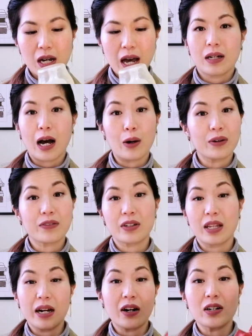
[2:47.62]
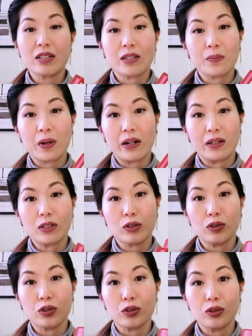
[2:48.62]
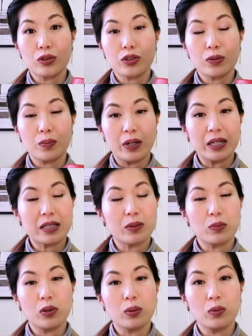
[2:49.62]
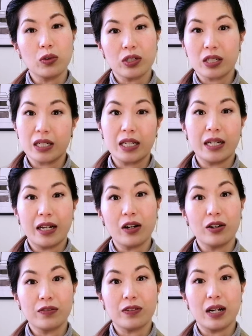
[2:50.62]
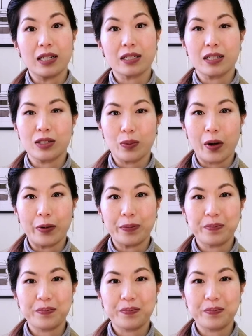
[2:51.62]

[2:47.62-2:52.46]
However, there are some parents who choose to bring some warm water in a hot flask as well.